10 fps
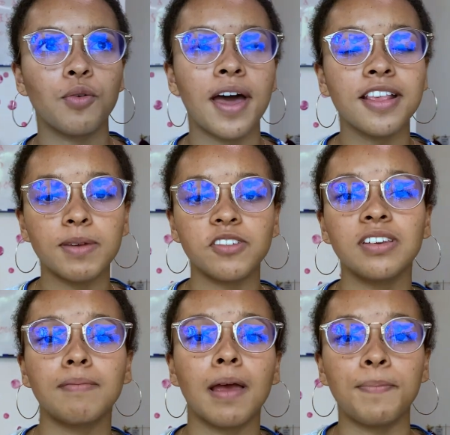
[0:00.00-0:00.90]
as mentioned
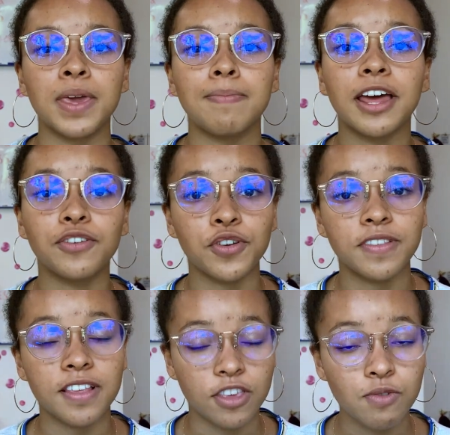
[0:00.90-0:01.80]
in my BMAT
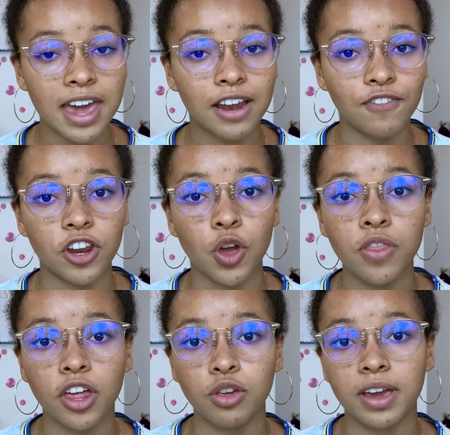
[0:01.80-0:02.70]
versus Ucat video
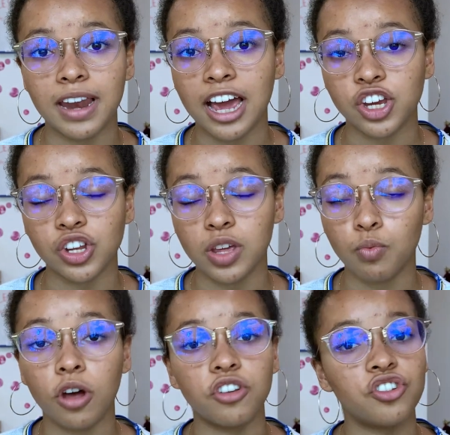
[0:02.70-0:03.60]
that you can actually
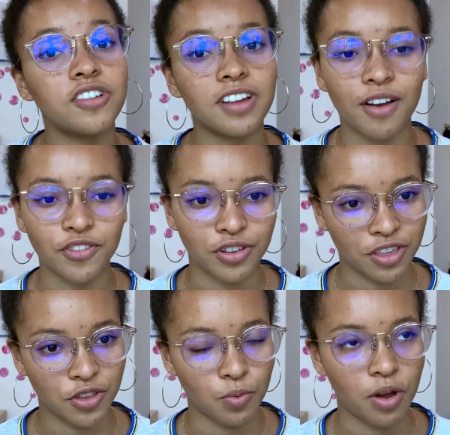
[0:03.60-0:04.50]
watch just after
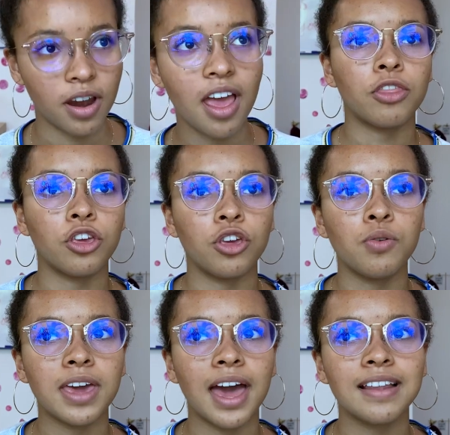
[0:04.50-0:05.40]
this one, the
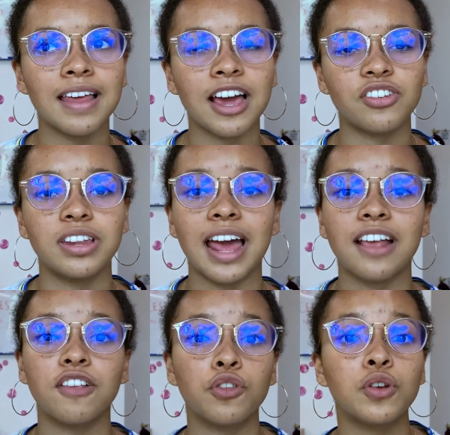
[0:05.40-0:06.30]
Ucat actually
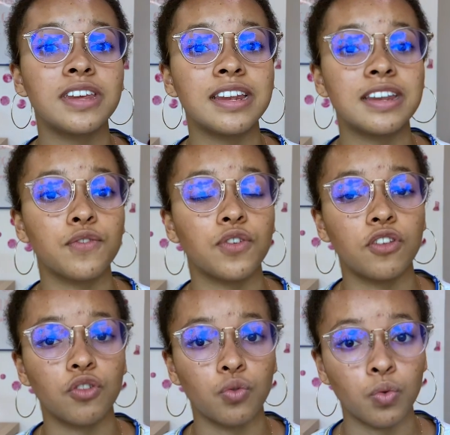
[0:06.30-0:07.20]
has 30 different
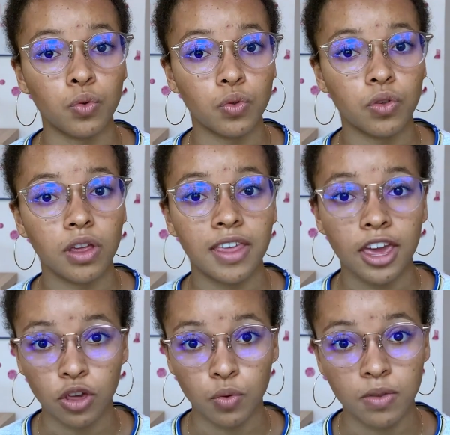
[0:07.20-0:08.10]
schools that
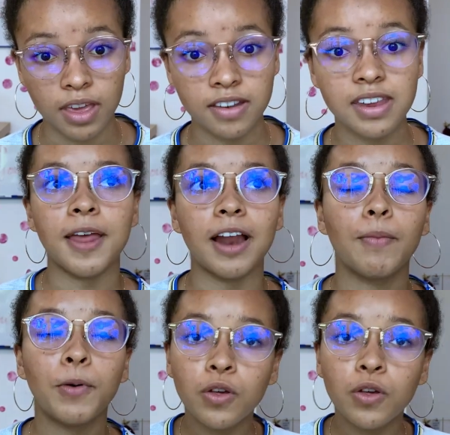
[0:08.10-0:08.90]
use it. And I will put a